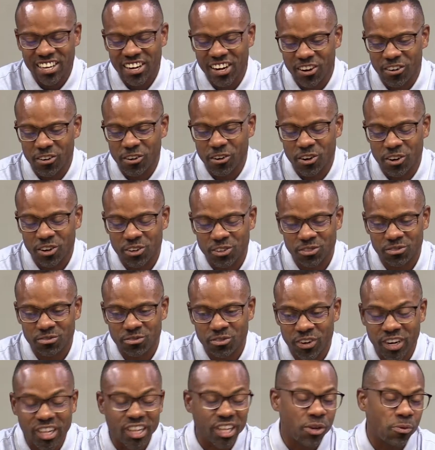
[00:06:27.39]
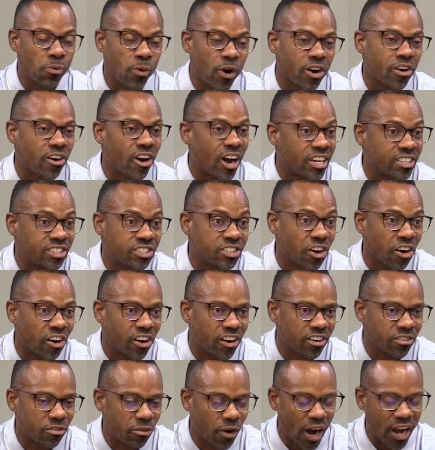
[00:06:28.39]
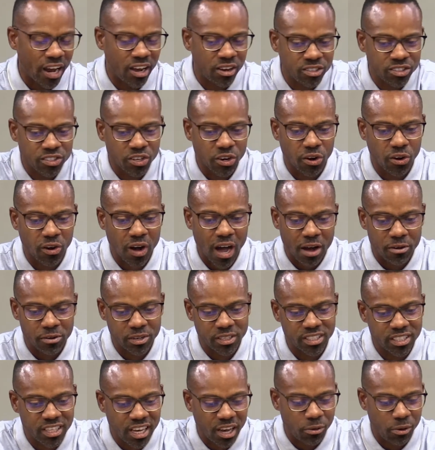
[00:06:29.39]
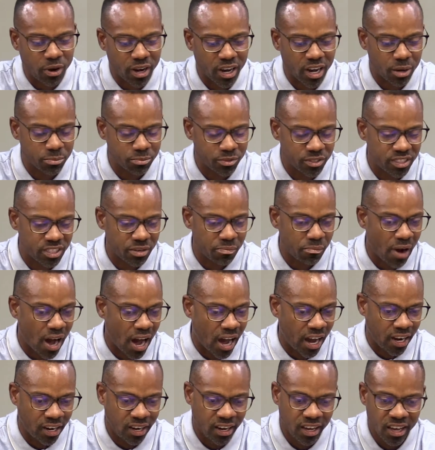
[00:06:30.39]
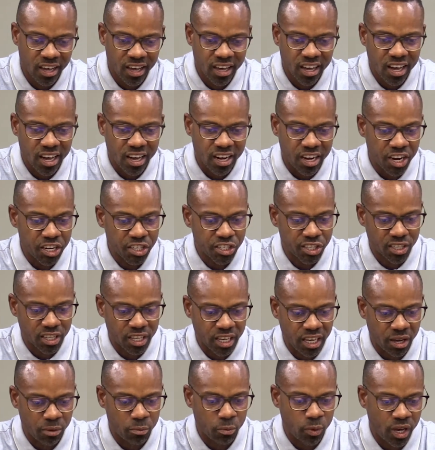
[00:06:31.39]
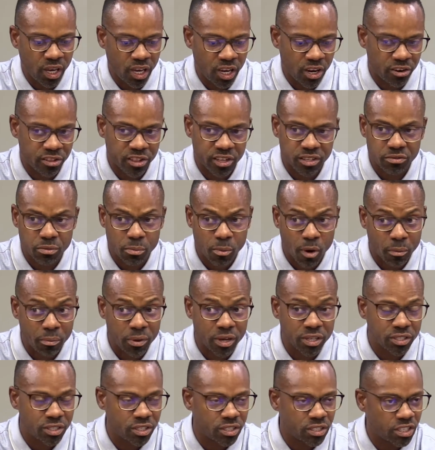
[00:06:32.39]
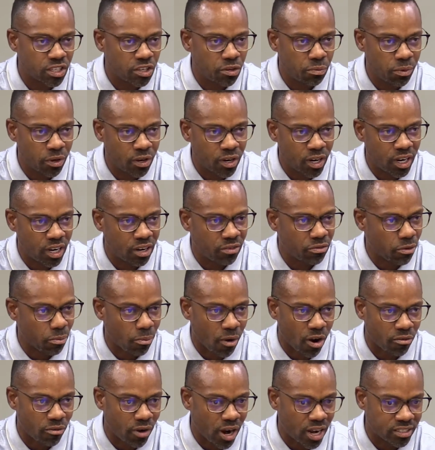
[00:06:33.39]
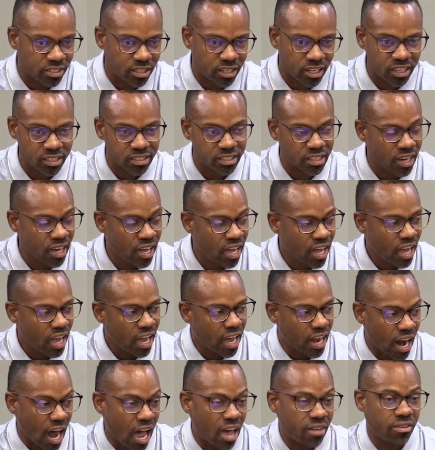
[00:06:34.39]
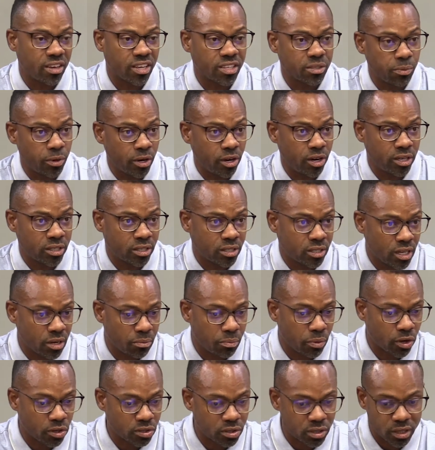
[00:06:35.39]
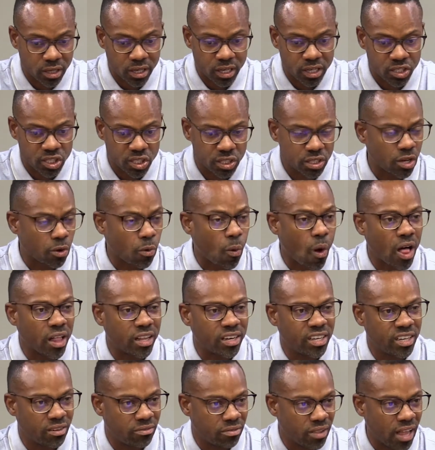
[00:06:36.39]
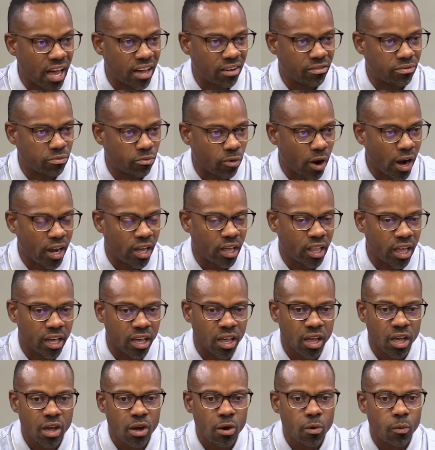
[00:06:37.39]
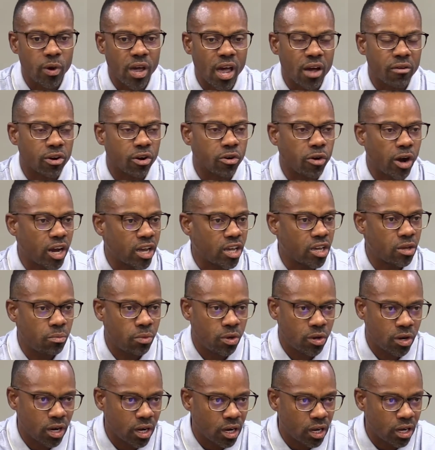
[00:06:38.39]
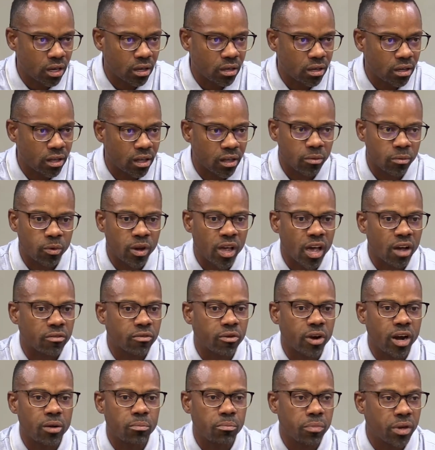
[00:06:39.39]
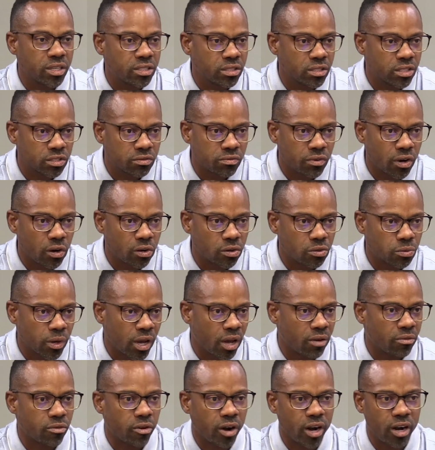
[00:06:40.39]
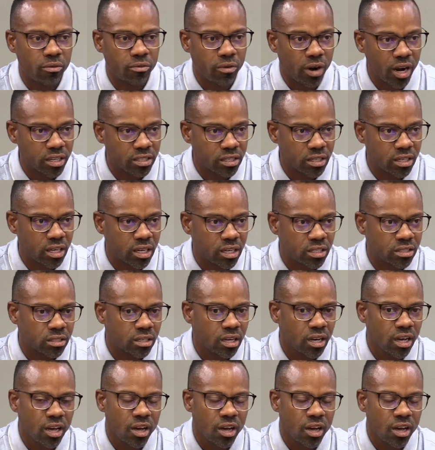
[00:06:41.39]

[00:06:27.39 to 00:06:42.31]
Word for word: you know, really, where do I start, right? Yeah. So I would say what comes to mind initially, and we hear this from our business community, from our residents, and I've experienced it personally, is just the quality of life, right? Like we have a great community, and we have great business folks, we have great residents,